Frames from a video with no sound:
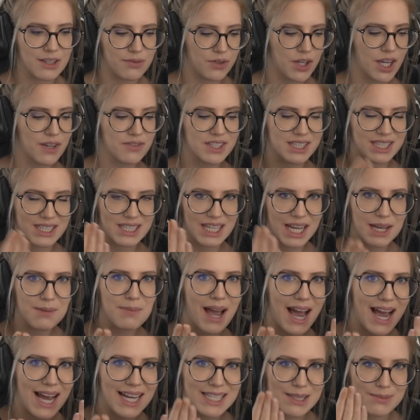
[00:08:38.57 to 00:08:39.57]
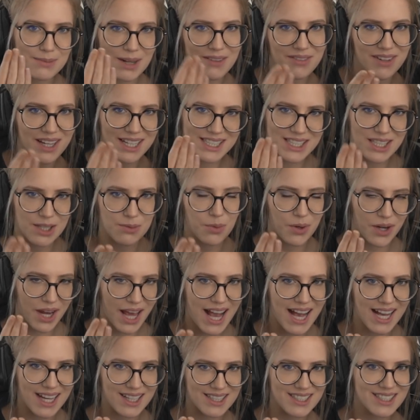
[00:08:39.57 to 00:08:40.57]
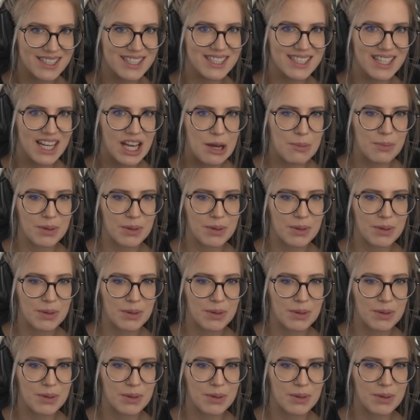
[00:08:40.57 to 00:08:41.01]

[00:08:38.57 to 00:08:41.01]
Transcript: If you have the same item level as someone else,